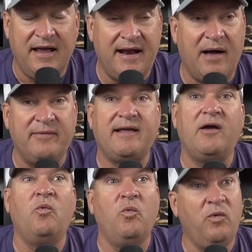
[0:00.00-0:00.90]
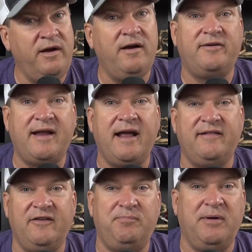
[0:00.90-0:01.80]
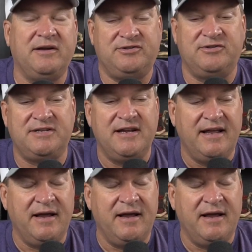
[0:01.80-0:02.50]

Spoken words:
And I was like, we are taking these pictures.